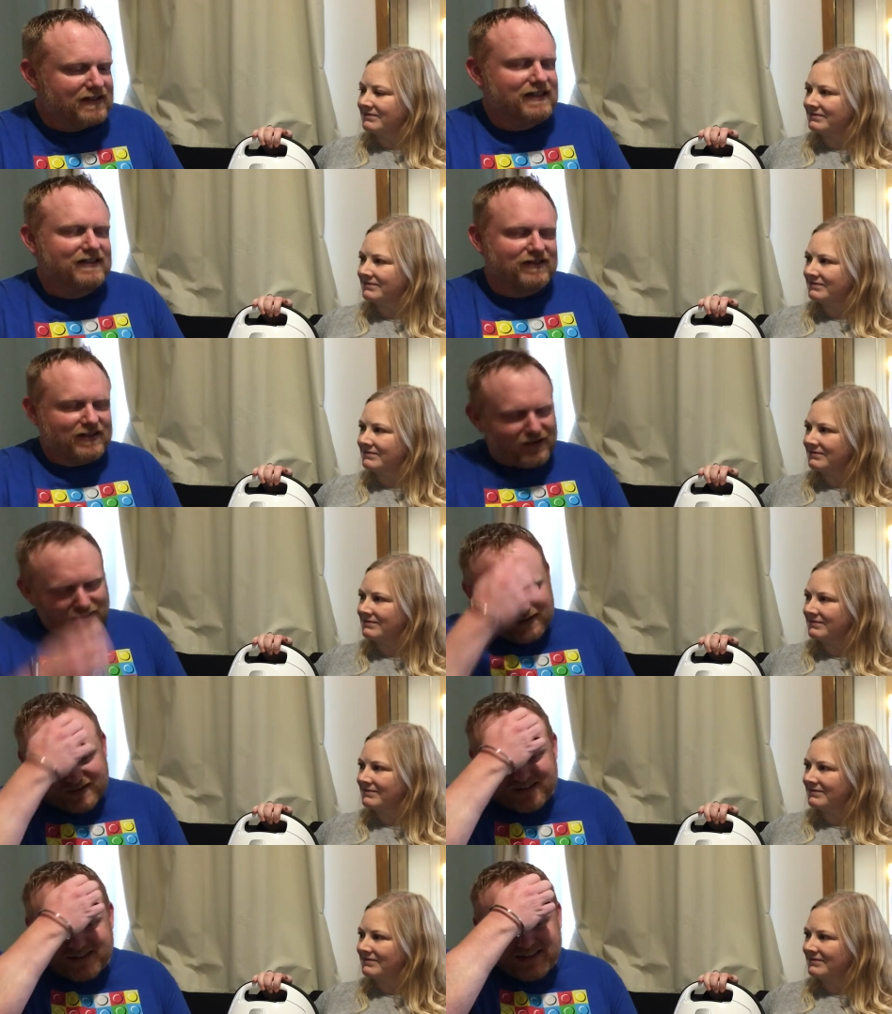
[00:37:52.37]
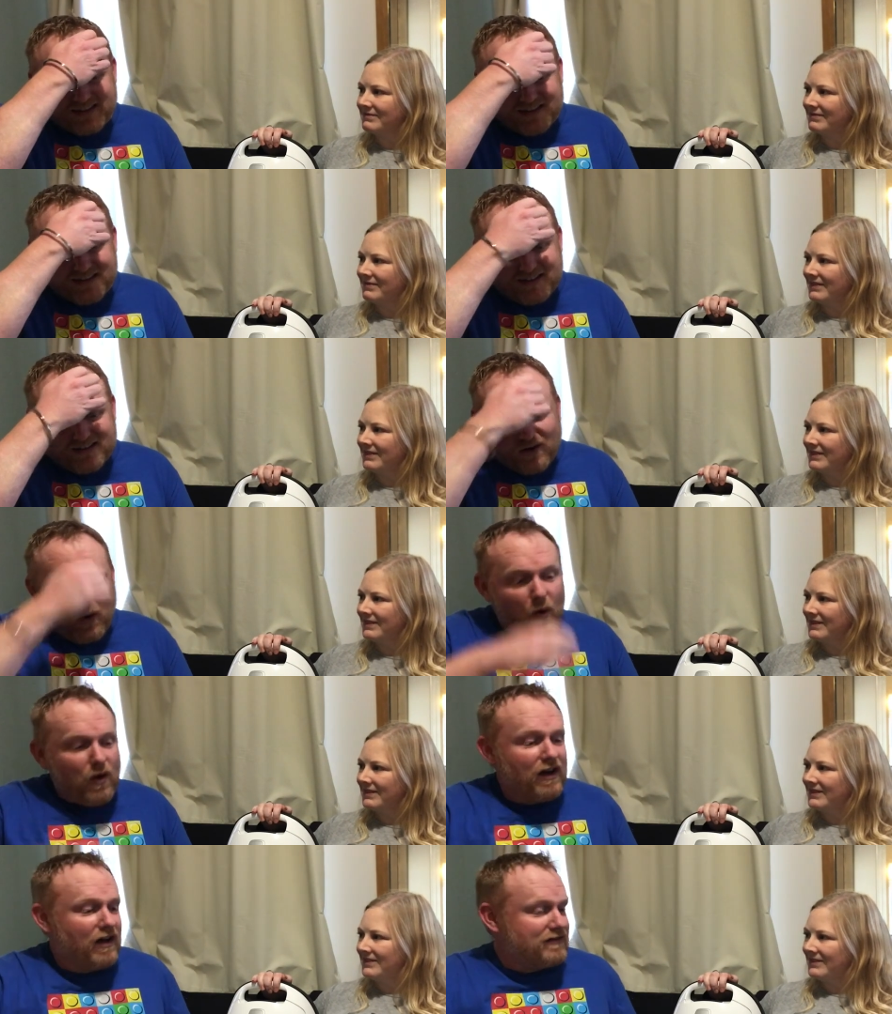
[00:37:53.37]
Speaker 1: Oh God.
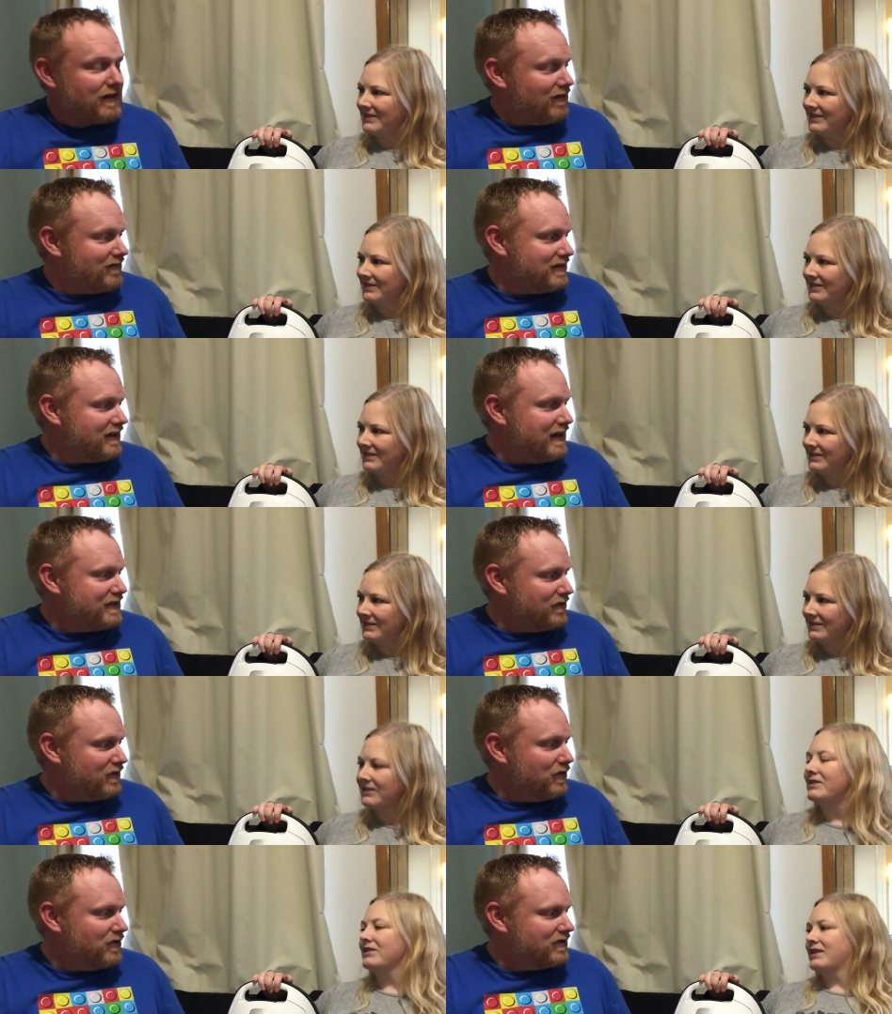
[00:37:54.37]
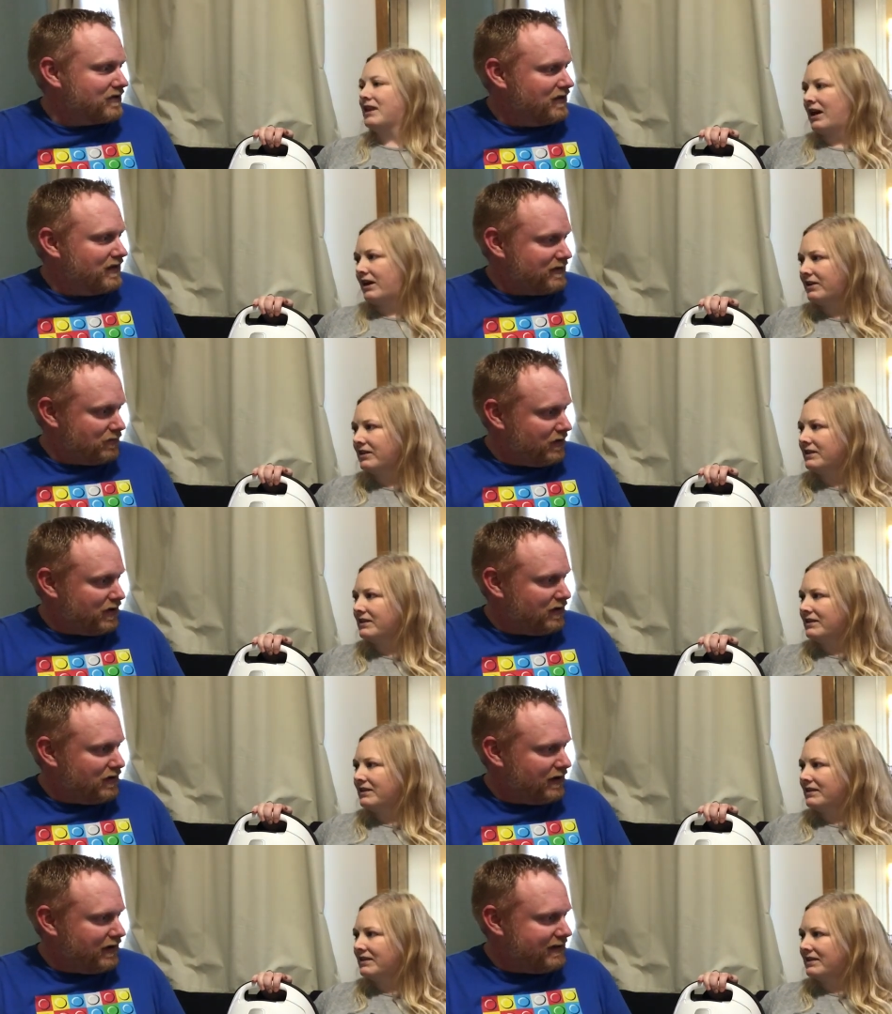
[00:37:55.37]
All our downstairs floors yeah. is
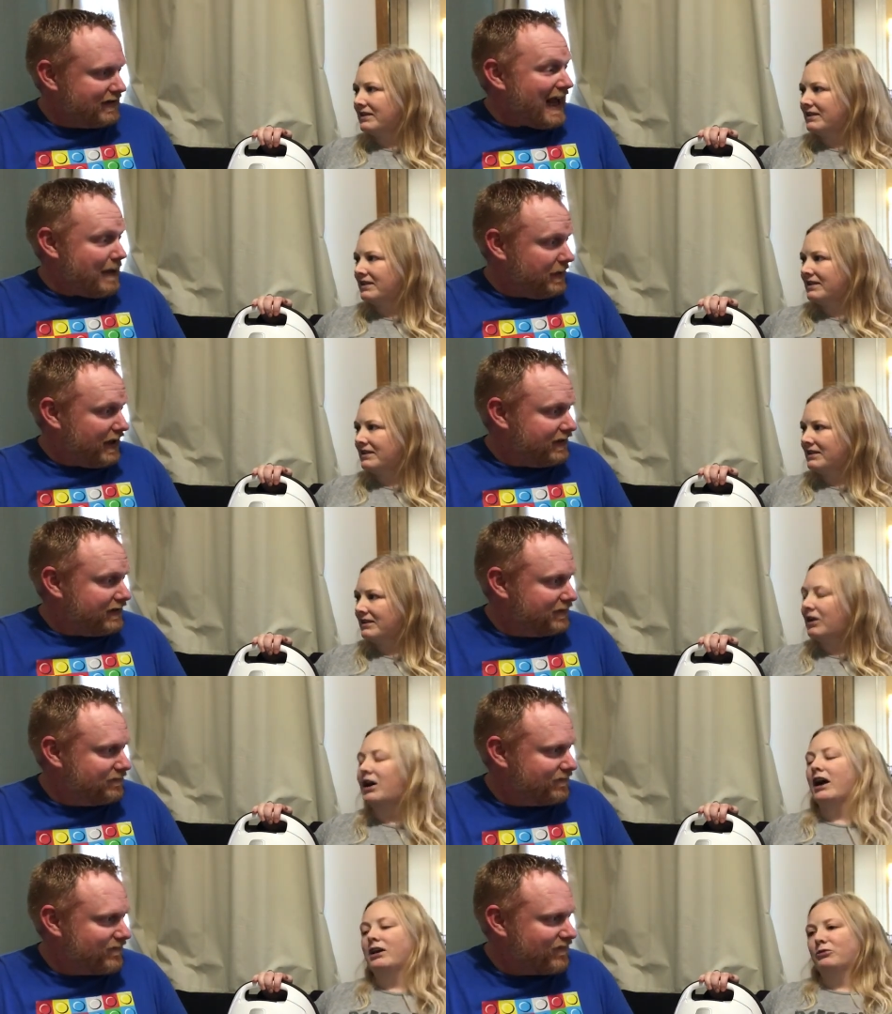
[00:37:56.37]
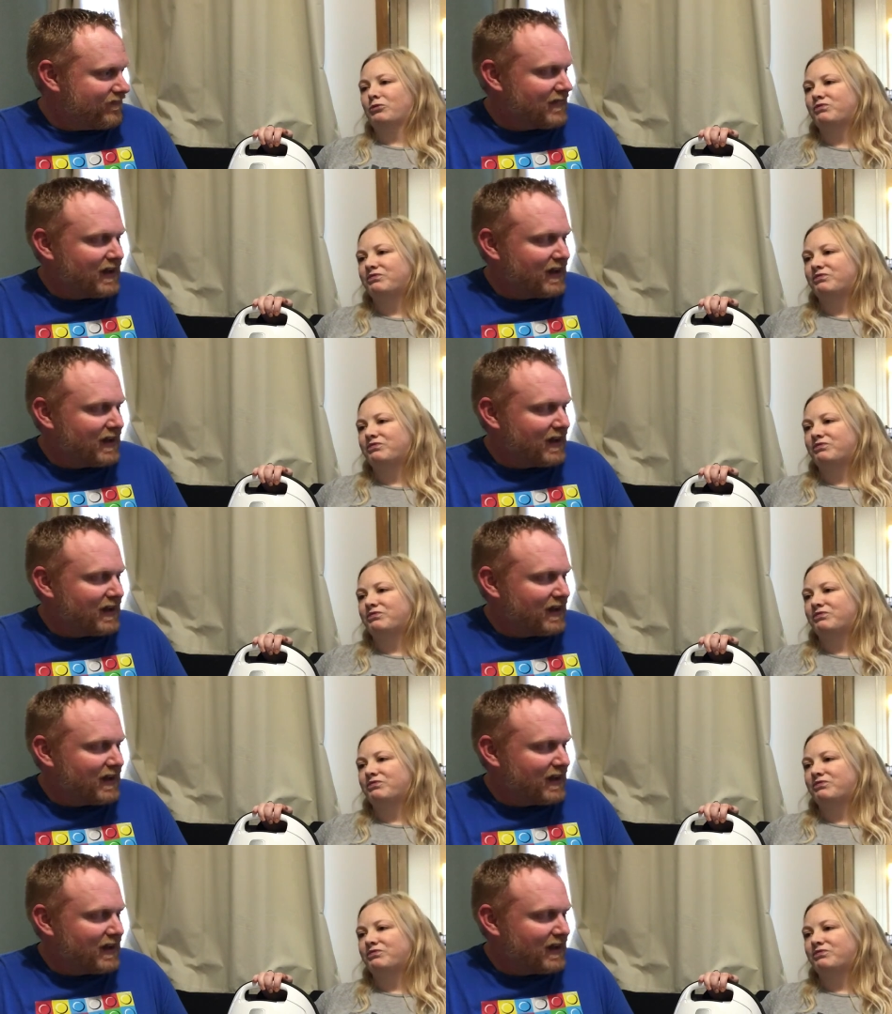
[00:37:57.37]
uh, is laminate. Okay.